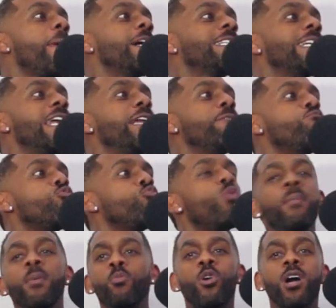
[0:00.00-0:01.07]
So then
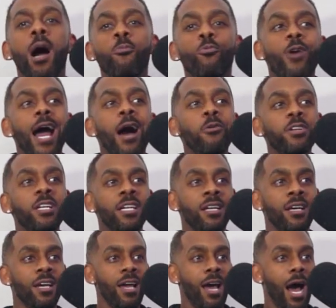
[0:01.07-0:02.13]
women will come around and
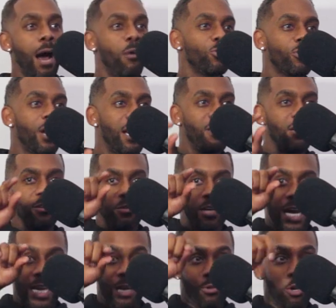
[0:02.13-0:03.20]
I would try and look,
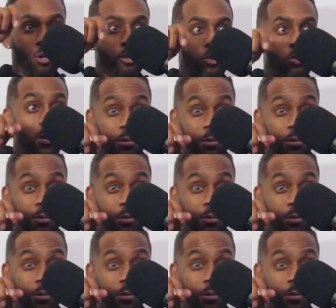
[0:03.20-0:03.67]
like, he would lock the door